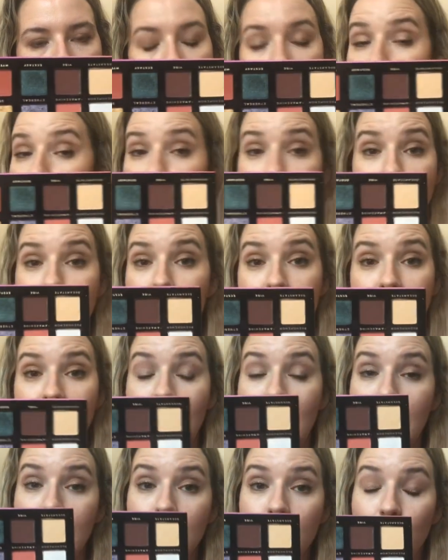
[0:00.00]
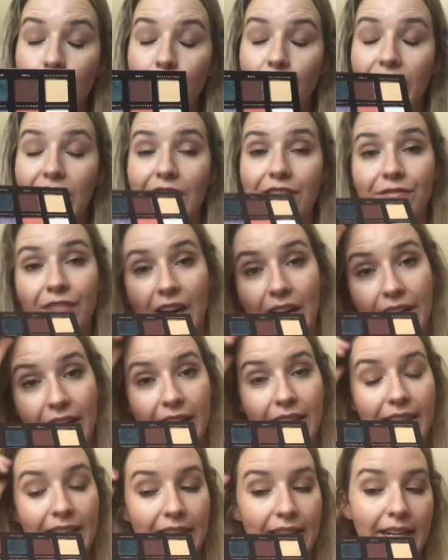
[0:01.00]
I just thought the colors were really fun.
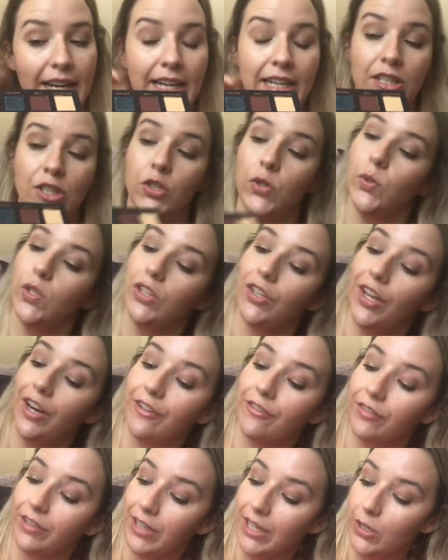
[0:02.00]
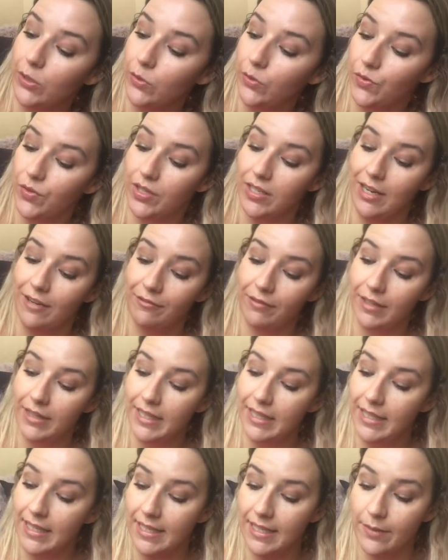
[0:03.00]
I think that I can do a lot of really cool stuff
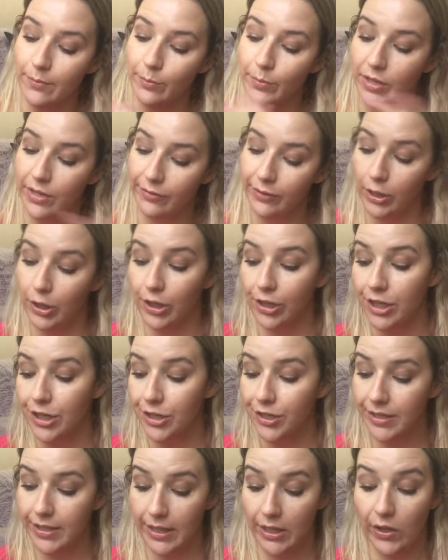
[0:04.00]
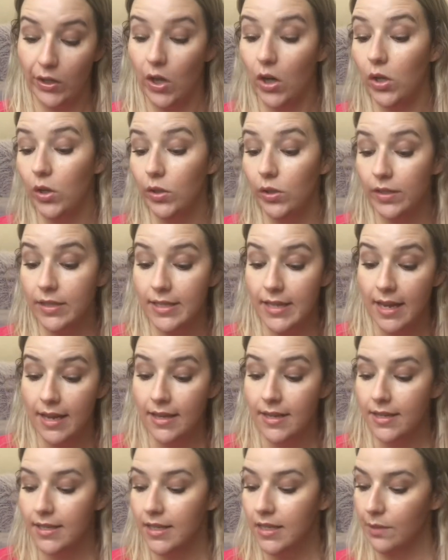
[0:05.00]
with it. There's some beautiful oranges and golds,
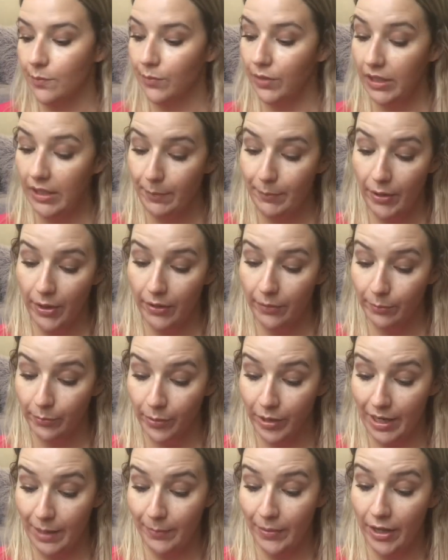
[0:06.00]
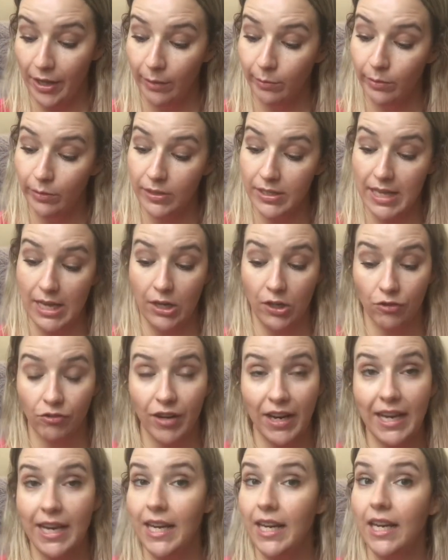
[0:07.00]
some really pretty purples, a
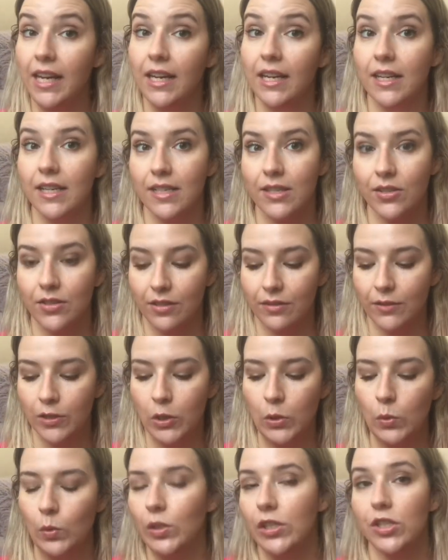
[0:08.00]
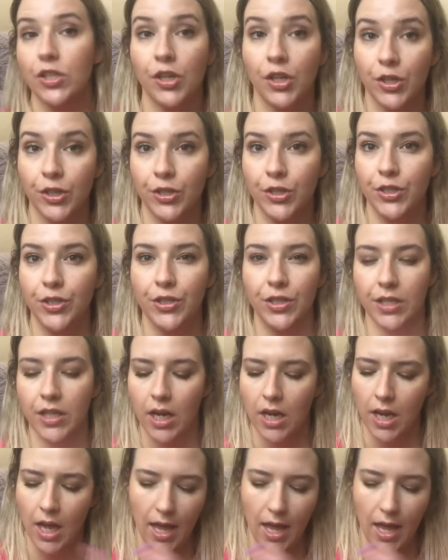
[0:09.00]
green, a sort of cooler toned